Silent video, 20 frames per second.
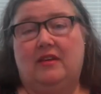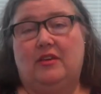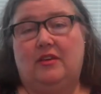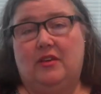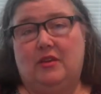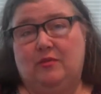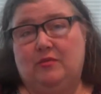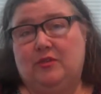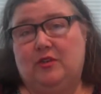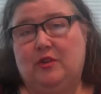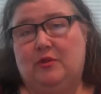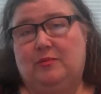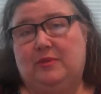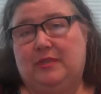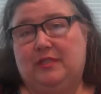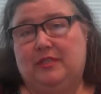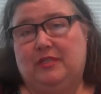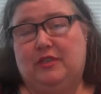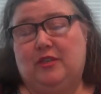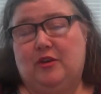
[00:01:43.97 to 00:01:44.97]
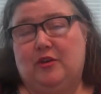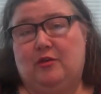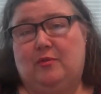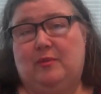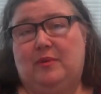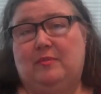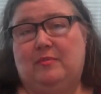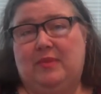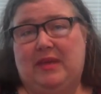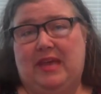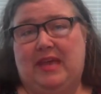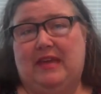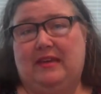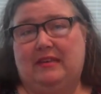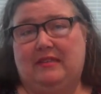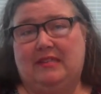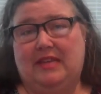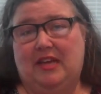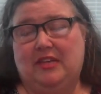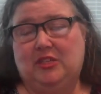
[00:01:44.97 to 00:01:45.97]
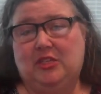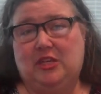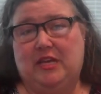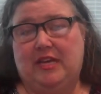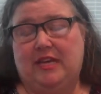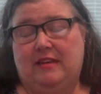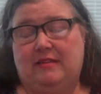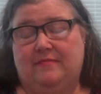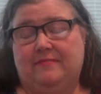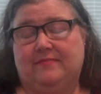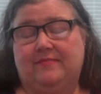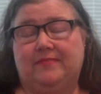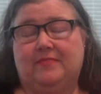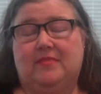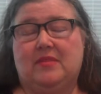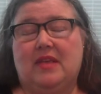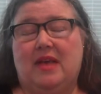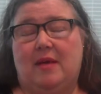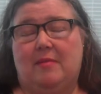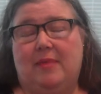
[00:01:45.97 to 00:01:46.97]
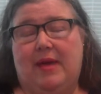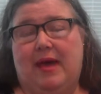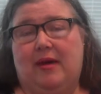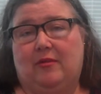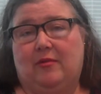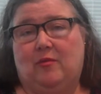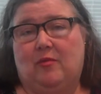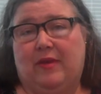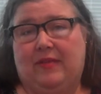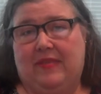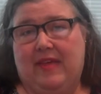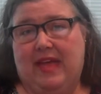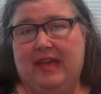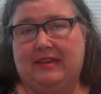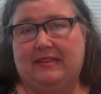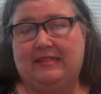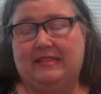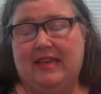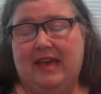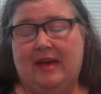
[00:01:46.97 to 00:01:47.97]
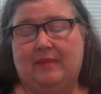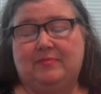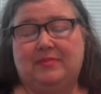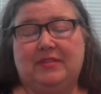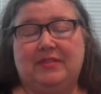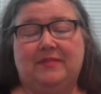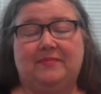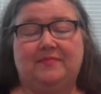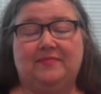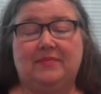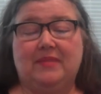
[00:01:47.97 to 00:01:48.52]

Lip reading: YouTube and Zoom being touchy about what they accept,